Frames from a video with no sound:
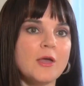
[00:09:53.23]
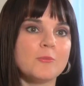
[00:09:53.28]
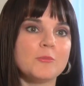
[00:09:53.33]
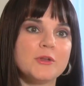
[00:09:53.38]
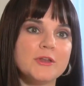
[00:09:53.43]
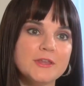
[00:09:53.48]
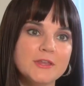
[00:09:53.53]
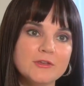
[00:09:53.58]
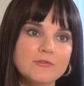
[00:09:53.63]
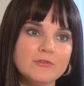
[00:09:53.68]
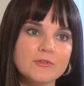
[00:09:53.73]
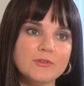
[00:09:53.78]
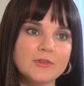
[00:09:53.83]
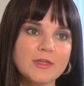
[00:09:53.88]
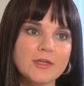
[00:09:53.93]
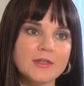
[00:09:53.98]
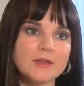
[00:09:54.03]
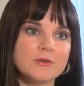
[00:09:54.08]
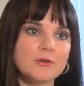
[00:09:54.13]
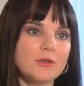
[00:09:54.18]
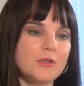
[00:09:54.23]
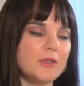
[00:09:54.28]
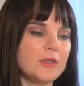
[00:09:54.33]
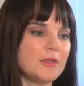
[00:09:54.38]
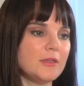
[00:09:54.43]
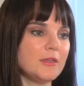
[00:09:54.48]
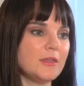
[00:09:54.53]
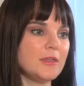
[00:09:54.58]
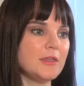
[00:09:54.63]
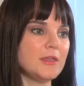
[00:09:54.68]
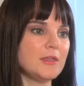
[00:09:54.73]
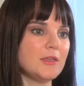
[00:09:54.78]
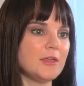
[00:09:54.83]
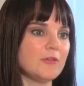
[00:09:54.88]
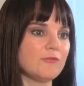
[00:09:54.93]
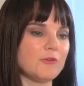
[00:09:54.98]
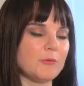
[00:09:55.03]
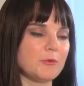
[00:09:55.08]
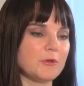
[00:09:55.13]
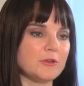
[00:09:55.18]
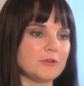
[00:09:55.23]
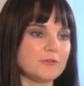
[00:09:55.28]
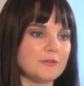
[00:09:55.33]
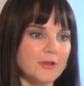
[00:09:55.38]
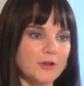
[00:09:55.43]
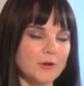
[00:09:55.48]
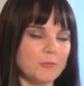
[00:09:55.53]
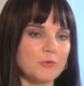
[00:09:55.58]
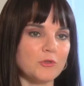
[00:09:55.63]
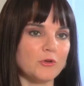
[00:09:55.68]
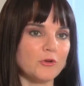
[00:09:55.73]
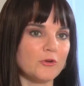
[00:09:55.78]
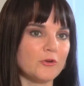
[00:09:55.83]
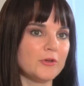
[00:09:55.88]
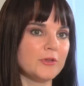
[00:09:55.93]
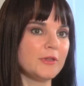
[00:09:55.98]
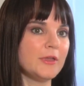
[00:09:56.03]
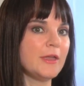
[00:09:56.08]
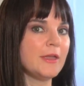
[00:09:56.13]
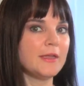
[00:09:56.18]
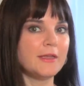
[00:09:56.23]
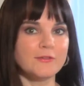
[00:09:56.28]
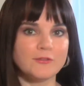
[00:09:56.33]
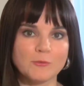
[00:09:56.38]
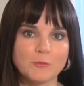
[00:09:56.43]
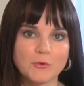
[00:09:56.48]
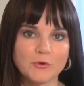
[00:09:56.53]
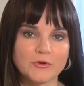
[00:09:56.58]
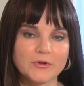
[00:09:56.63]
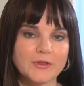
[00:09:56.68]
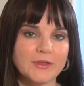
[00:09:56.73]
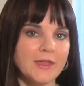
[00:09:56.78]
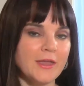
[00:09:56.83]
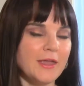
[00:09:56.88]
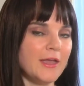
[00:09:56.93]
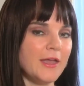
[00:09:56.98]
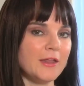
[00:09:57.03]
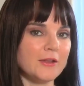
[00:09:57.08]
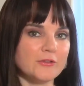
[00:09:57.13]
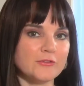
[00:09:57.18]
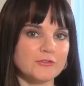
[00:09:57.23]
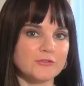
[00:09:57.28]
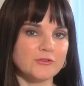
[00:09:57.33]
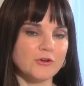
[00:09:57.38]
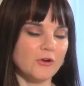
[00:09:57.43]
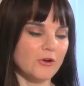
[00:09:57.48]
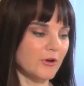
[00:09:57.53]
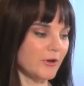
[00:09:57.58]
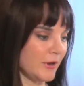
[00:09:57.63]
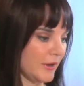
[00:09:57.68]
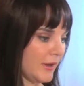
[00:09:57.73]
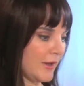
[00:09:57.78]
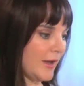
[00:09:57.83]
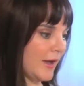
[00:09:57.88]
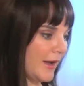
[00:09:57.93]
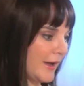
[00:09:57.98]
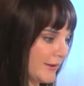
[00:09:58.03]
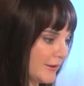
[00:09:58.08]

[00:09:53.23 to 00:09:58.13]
But even then, if I'm in a terrible hurry in the morning and it's dark, I